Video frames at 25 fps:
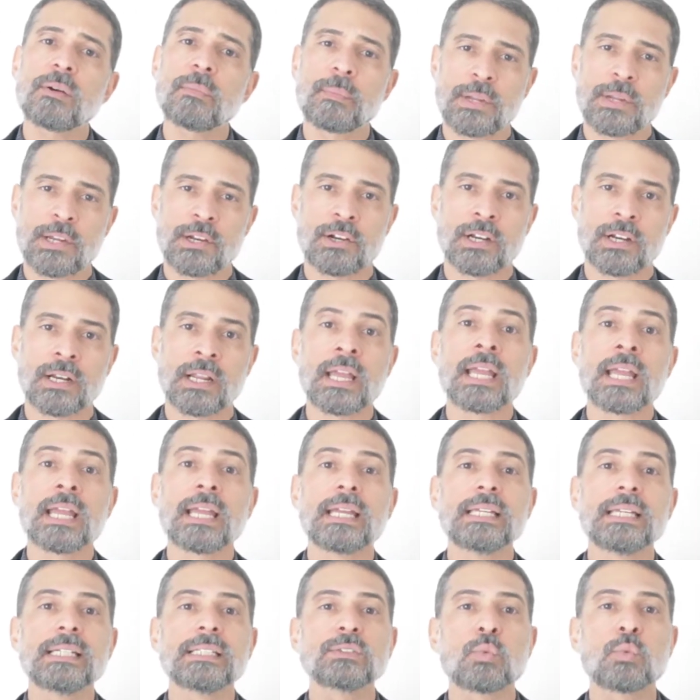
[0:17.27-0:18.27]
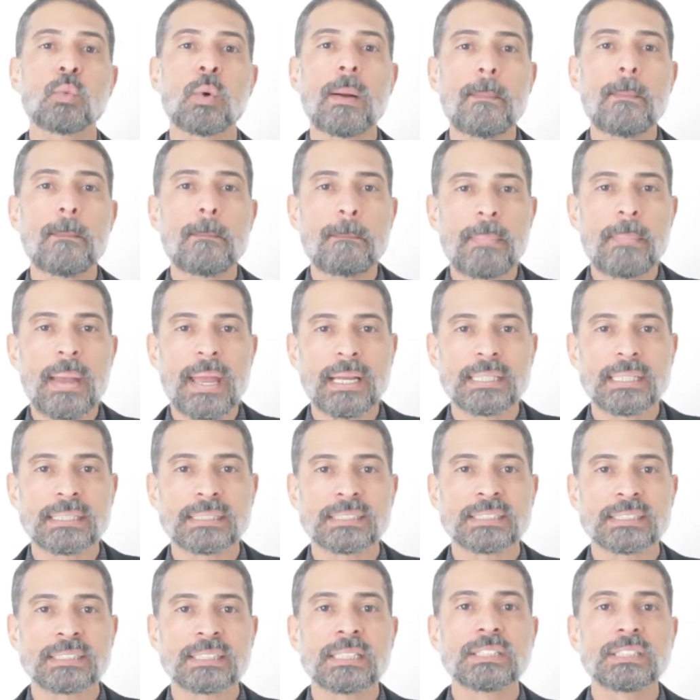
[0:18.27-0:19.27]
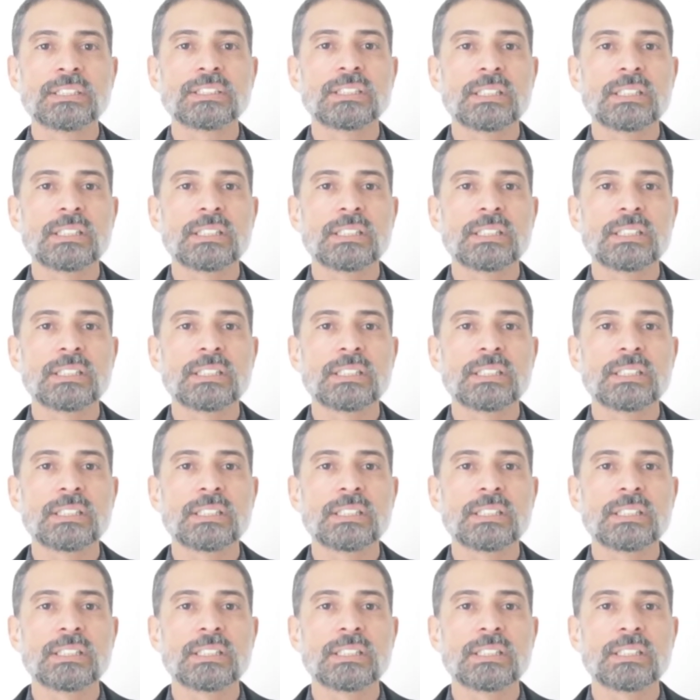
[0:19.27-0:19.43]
period is what makes